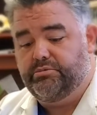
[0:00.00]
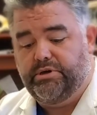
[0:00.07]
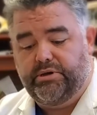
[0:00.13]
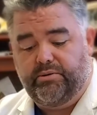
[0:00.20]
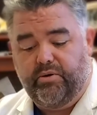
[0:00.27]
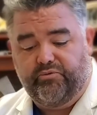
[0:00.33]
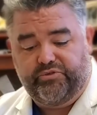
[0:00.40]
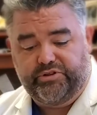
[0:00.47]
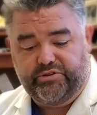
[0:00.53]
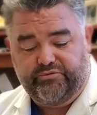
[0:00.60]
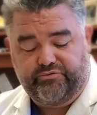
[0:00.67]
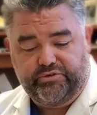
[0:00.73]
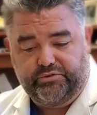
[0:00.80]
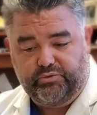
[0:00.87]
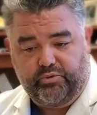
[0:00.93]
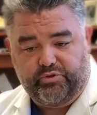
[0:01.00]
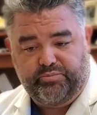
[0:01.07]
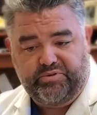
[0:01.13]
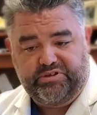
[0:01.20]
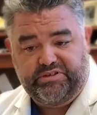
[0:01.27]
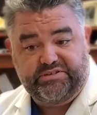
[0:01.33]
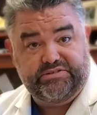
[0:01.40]
hopefully the field of
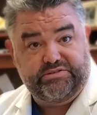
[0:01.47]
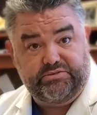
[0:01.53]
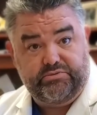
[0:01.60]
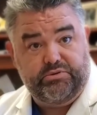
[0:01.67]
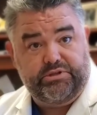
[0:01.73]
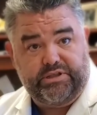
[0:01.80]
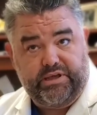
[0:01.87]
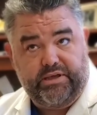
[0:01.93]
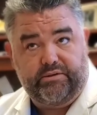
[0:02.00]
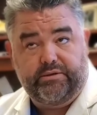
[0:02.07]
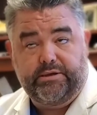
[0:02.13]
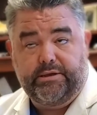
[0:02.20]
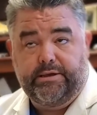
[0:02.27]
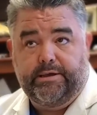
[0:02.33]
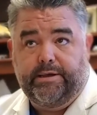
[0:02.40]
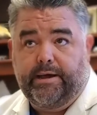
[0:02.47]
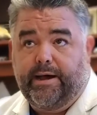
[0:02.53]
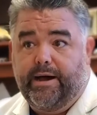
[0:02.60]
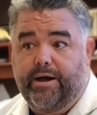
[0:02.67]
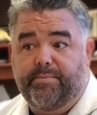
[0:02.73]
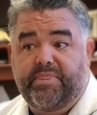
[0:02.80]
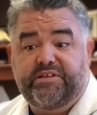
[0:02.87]
orthopedics is doing that.
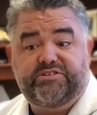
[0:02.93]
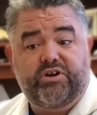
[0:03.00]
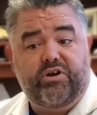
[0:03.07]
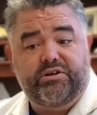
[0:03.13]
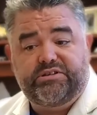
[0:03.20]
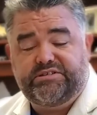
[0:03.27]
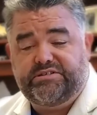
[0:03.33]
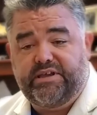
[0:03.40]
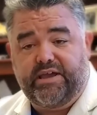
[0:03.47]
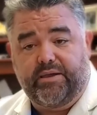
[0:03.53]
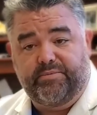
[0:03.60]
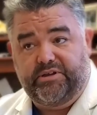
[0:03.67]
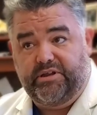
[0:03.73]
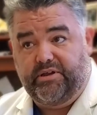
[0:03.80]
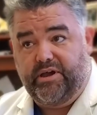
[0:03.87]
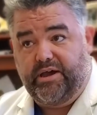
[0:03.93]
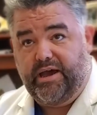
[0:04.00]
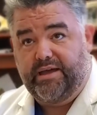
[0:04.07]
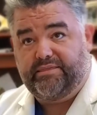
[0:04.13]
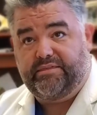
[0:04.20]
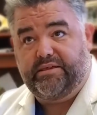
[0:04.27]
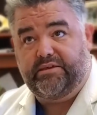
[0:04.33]
It's hard to say. I mean,
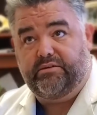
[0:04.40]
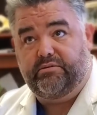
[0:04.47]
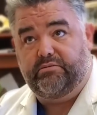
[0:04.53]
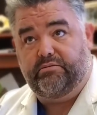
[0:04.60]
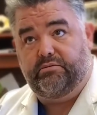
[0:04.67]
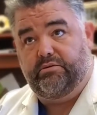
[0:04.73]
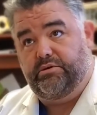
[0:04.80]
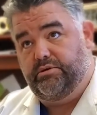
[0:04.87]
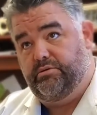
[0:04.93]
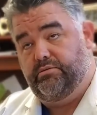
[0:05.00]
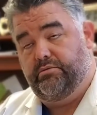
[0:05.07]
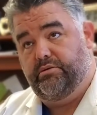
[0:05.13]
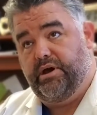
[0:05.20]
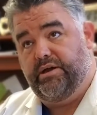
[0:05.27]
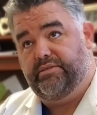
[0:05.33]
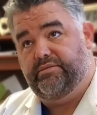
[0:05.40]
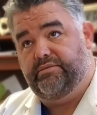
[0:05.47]
I think I